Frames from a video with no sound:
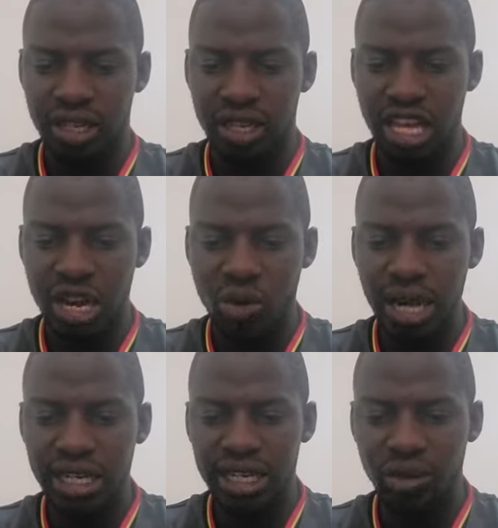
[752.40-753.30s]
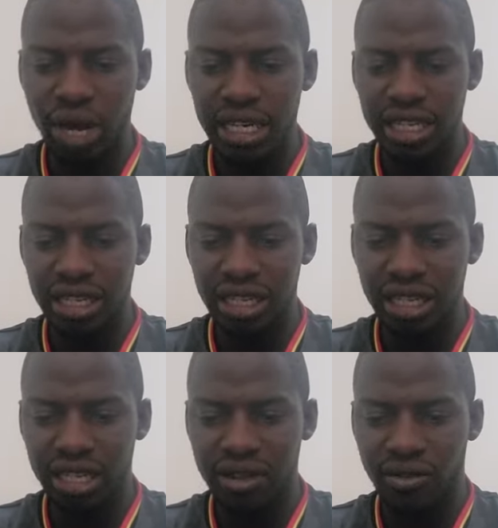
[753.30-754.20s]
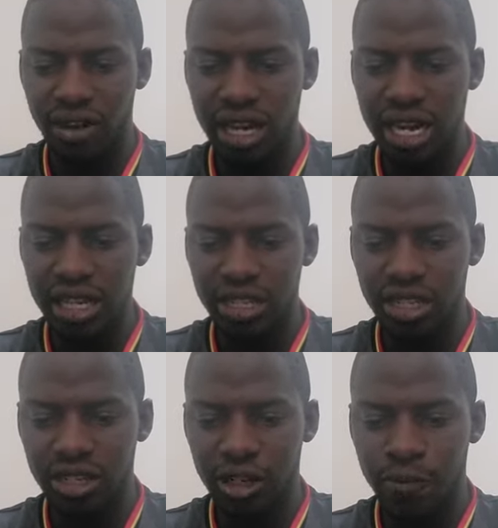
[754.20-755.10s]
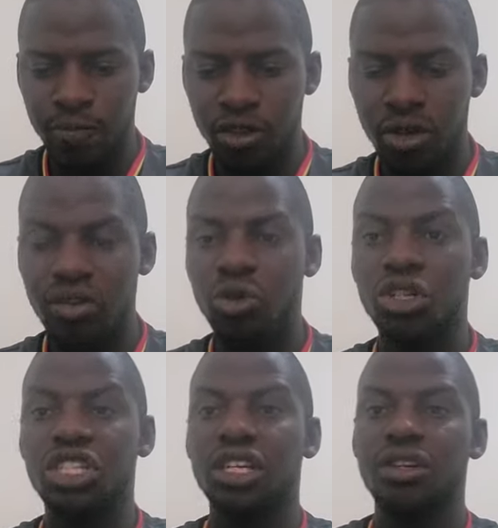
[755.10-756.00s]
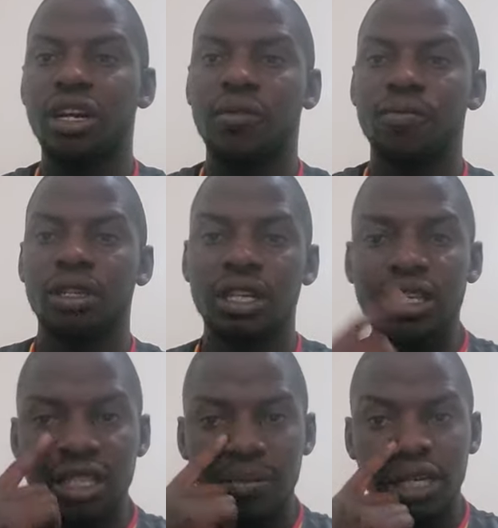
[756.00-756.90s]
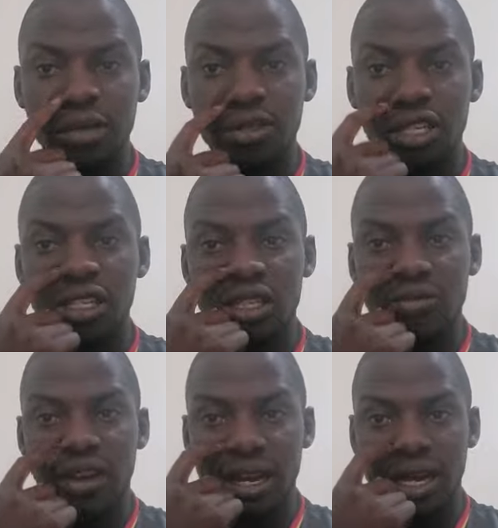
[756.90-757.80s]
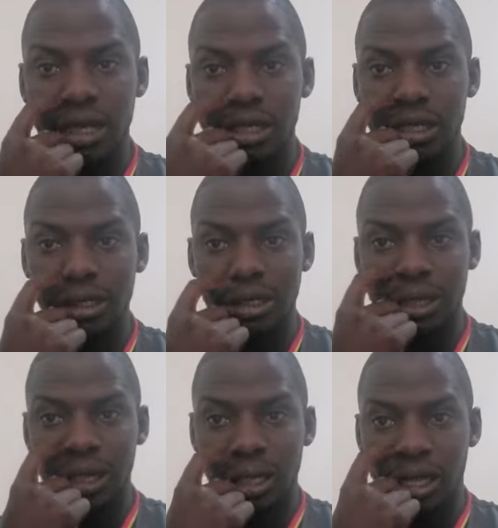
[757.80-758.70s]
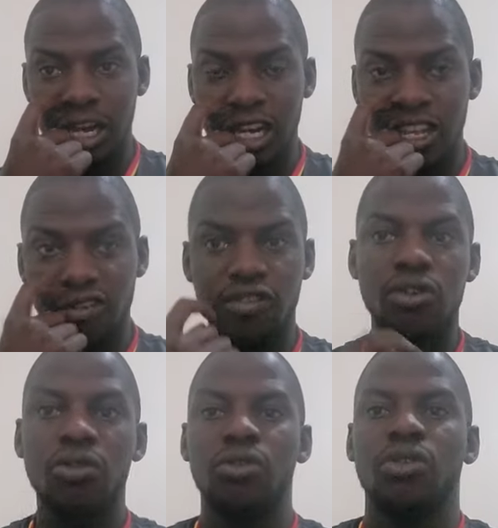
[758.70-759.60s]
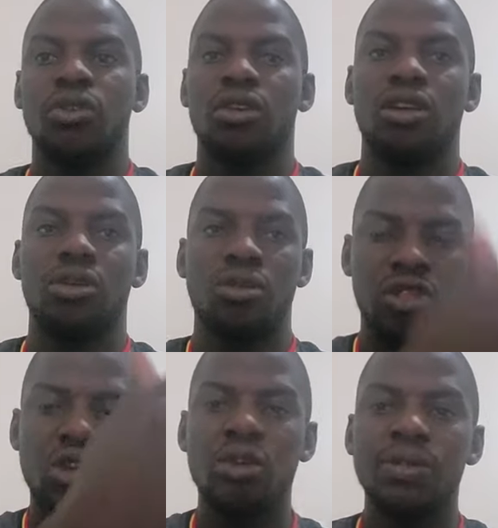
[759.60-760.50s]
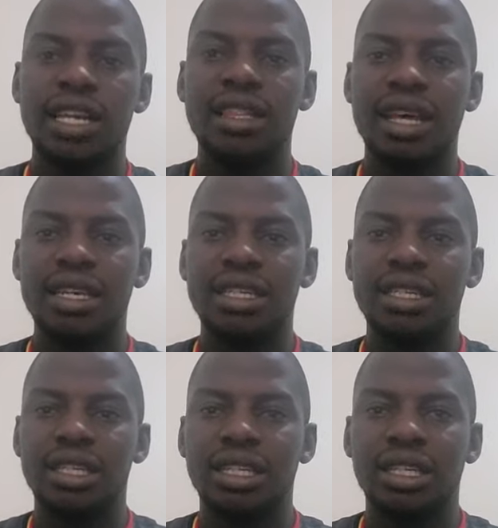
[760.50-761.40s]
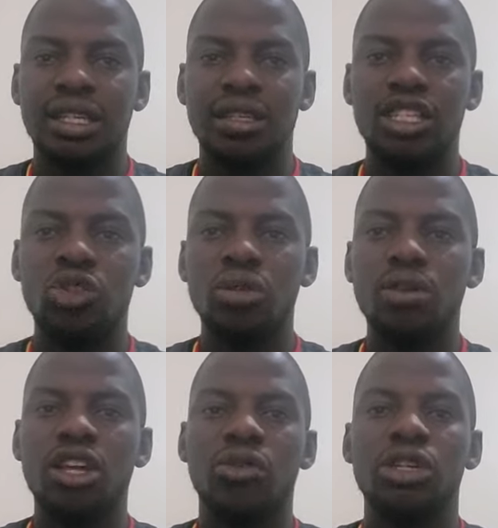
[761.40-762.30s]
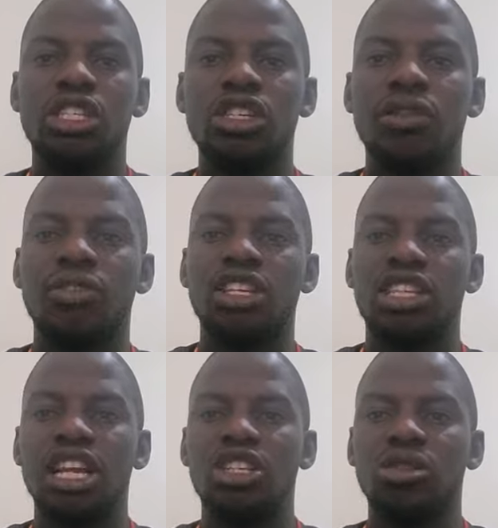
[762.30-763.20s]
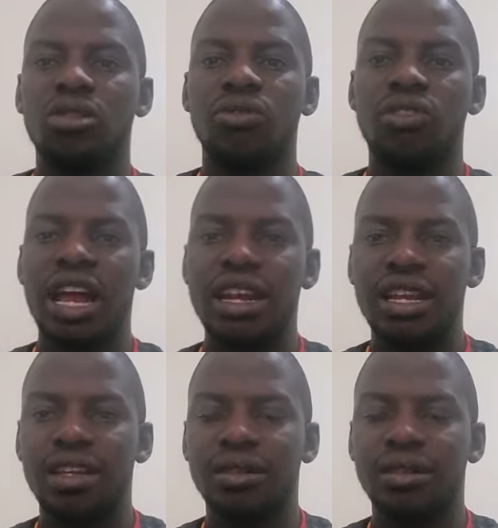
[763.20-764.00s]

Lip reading: Then what is the funder's review criteria? Sometimes these funders, they can give you on their website that this will be the criteria for the selection of funding.